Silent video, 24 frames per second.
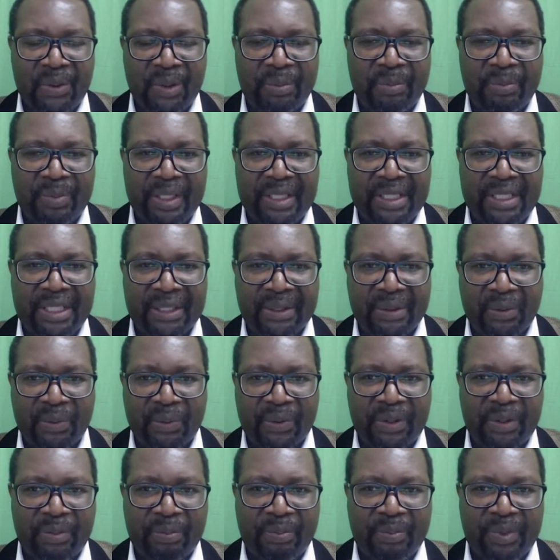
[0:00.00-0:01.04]
competing
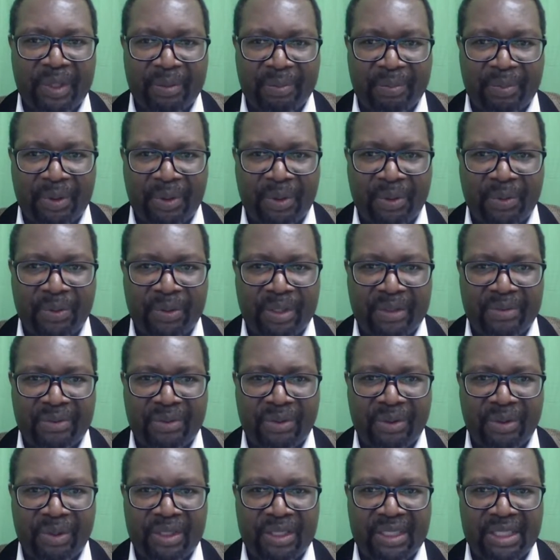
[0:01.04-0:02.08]
with people who
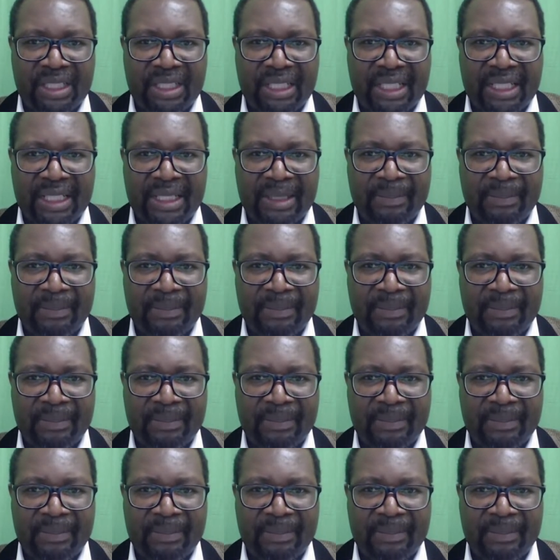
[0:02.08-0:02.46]
have got